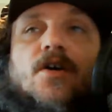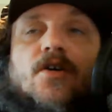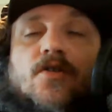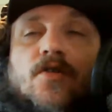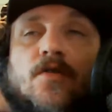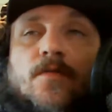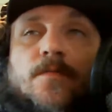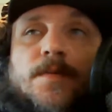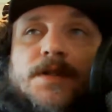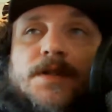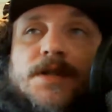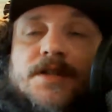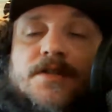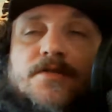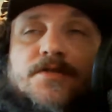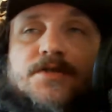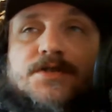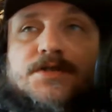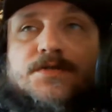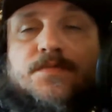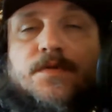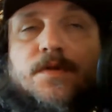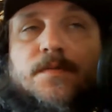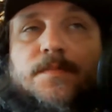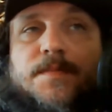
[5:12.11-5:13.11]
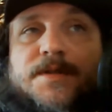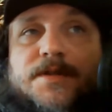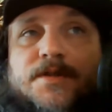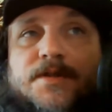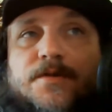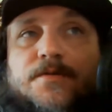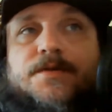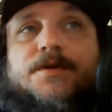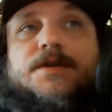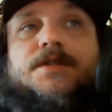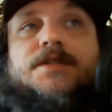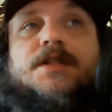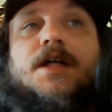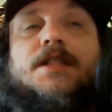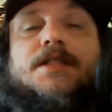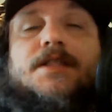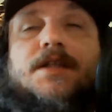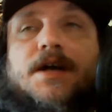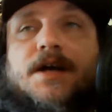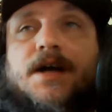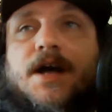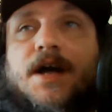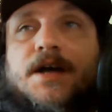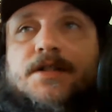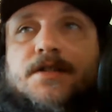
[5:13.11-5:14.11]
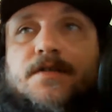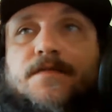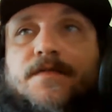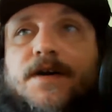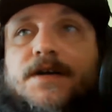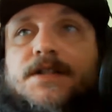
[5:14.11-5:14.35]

Competitors will be doing that kind of